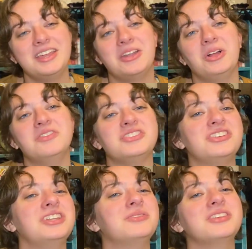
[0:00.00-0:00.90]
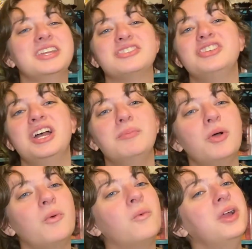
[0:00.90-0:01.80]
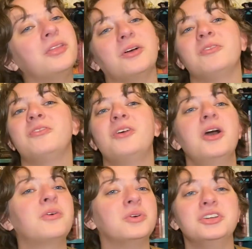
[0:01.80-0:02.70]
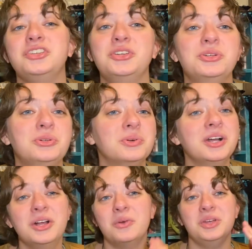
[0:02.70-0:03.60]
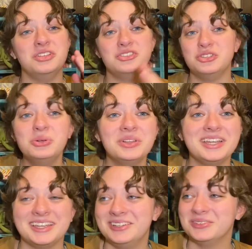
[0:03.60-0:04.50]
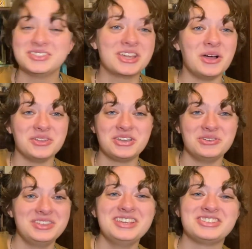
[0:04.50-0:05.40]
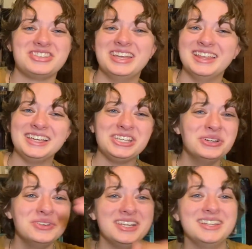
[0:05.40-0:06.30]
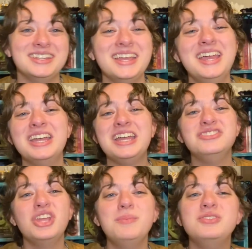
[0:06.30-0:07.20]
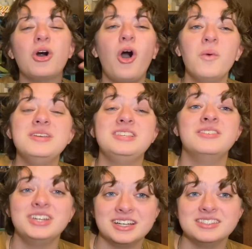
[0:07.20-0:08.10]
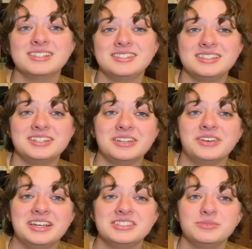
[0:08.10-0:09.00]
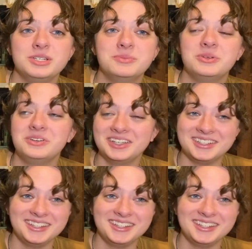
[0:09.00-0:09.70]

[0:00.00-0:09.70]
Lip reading: and all this shit. And I was like, Jem, where the fuck were you when Julian was going through this shit? Like you needed, and Jem is always giving unsolicited advice to people.